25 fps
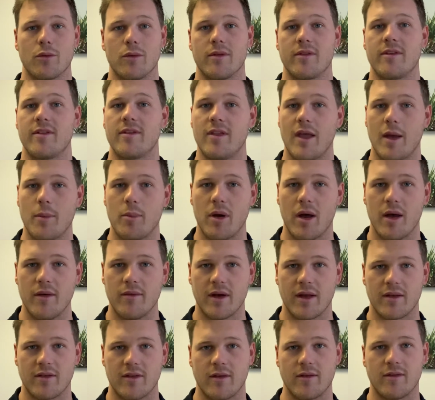step
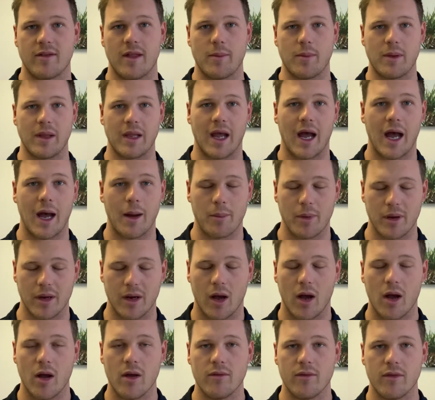over, so stepping up and
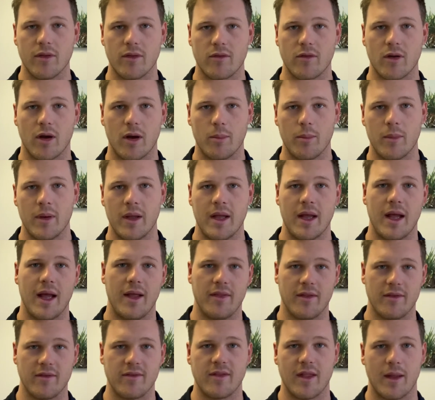over the top,
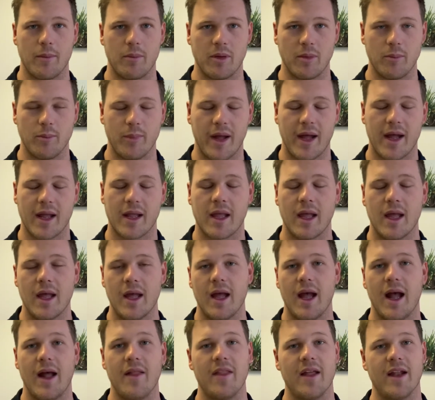and then stepping back.
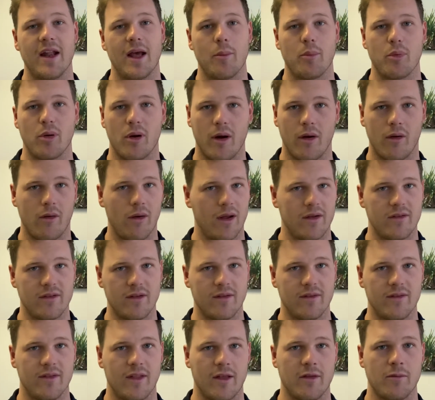And then our
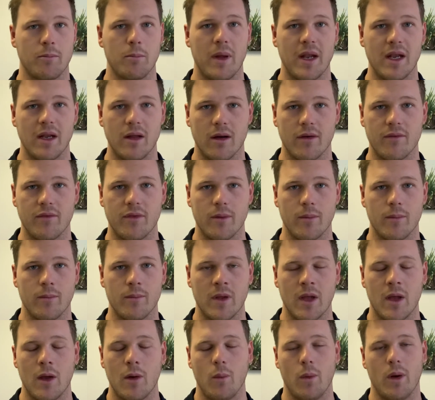progressions, there's many of them,
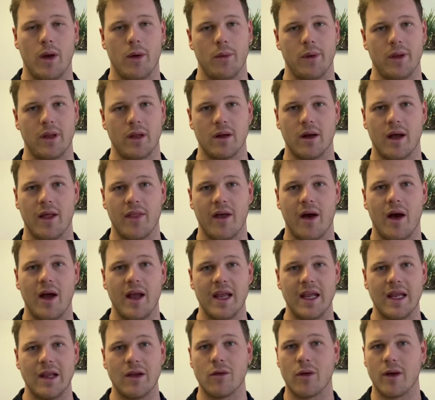where we can either
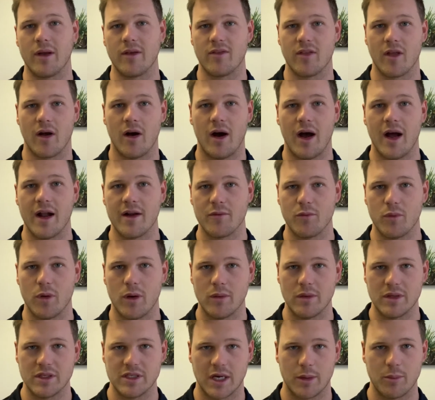increase the height of
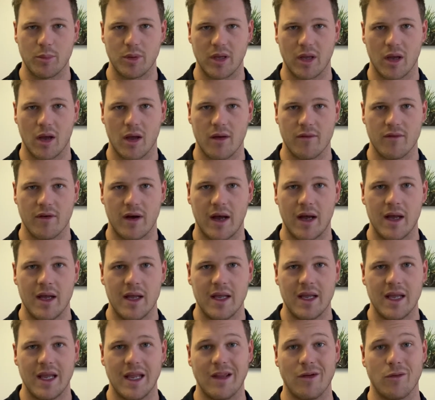what we're jumping over,
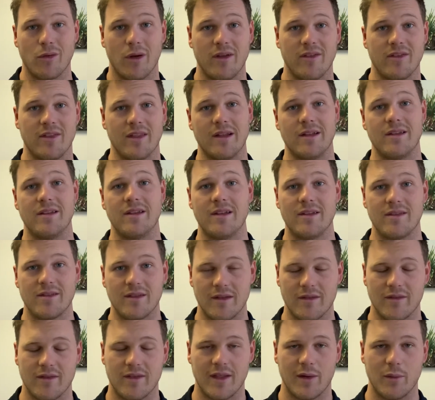increase the
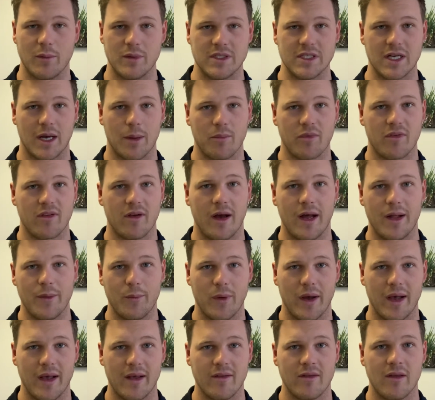distance that we jump
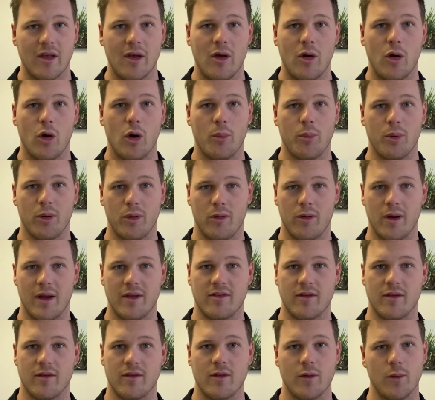sideways, or
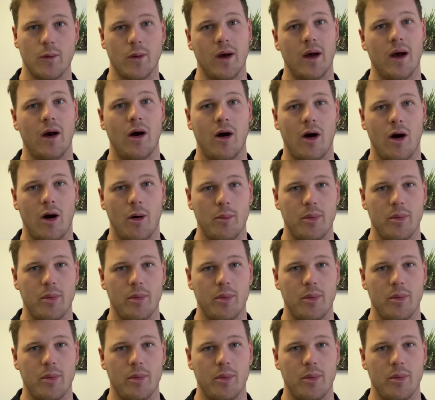progress it to a hop.